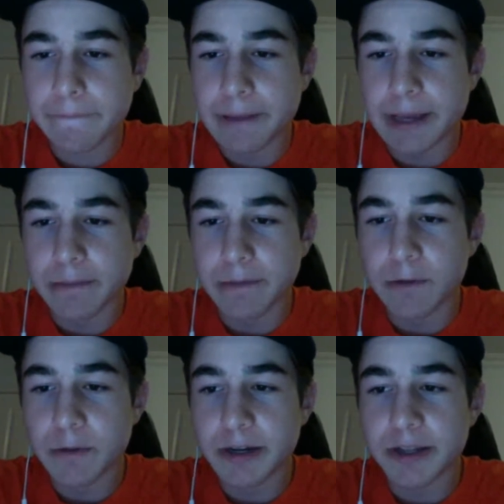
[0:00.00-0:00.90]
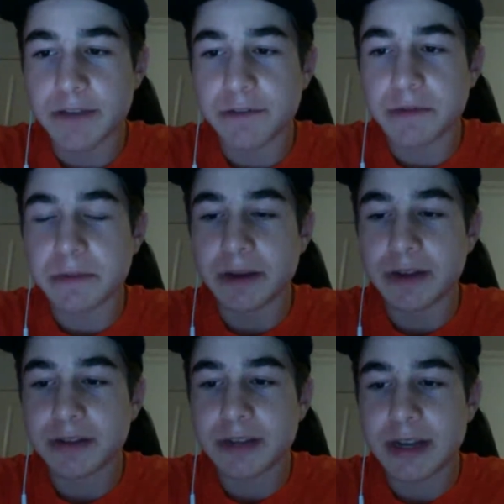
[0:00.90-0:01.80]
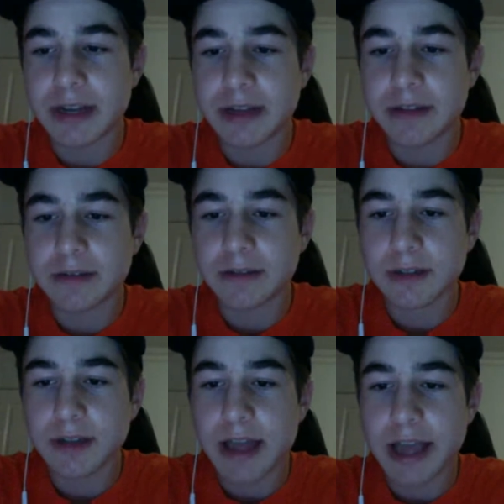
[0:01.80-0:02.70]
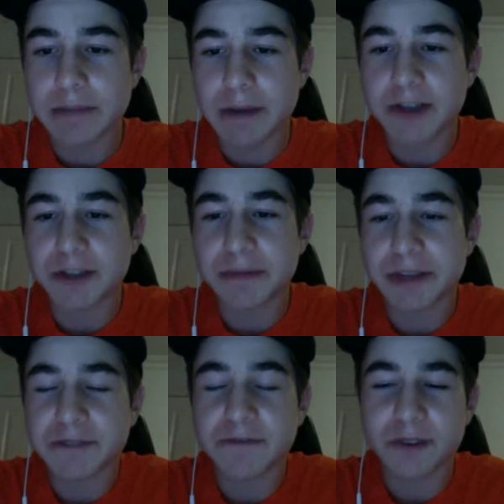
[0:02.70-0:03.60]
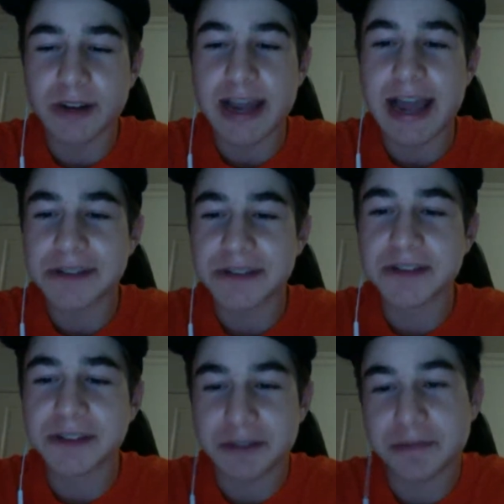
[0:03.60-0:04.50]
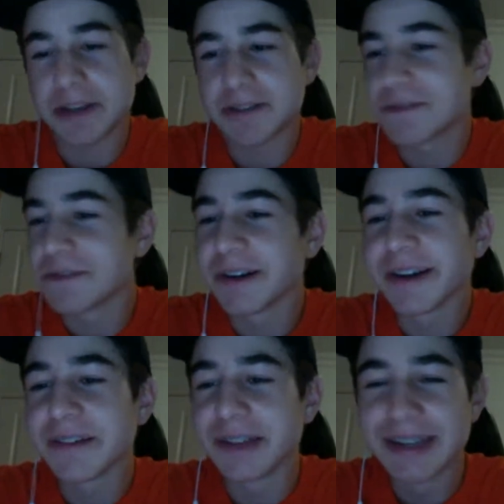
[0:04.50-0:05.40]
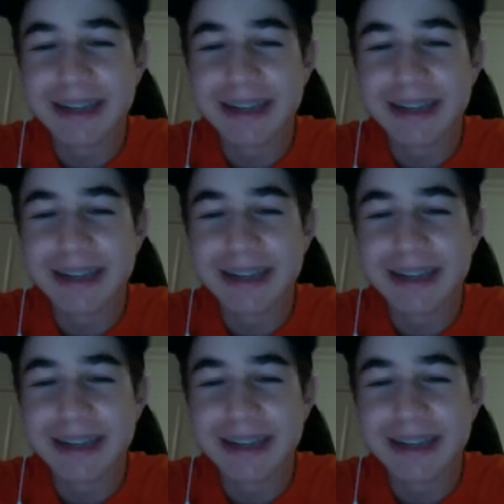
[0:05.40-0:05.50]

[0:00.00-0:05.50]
Yeah, Broberg could definitely be a bust. Xbox or PS4. I answer this. It's PS4. I mean,